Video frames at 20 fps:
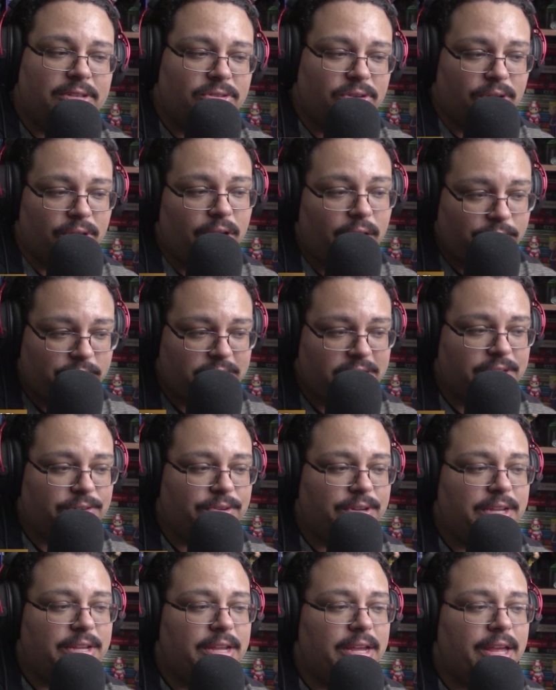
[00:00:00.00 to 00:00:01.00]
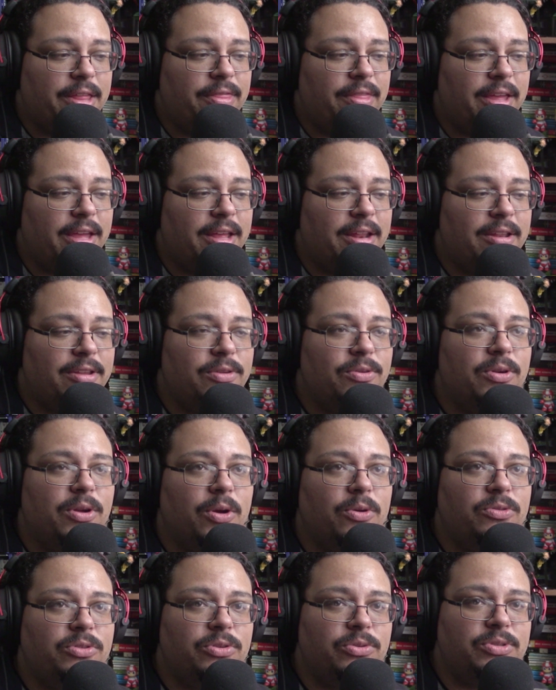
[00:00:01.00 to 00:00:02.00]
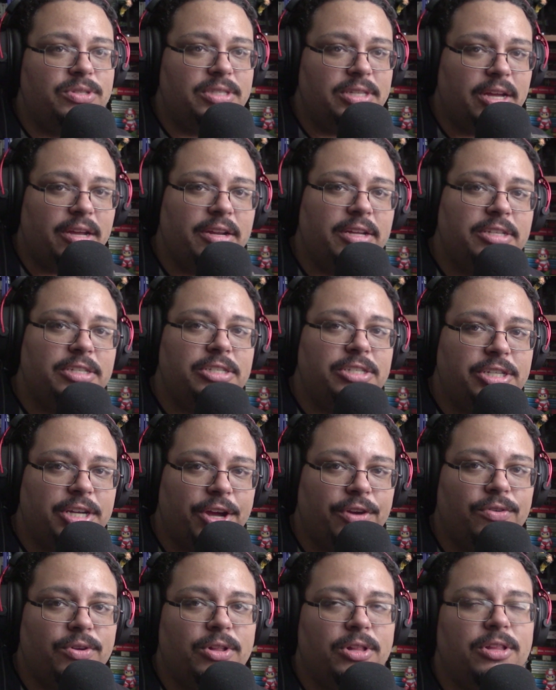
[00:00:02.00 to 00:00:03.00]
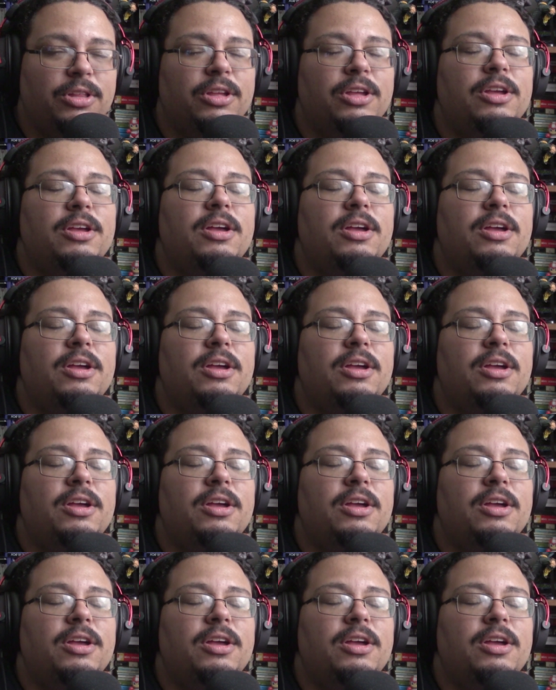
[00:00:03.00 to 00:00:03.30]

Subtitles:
turn off Siri, and then you go to settings, general,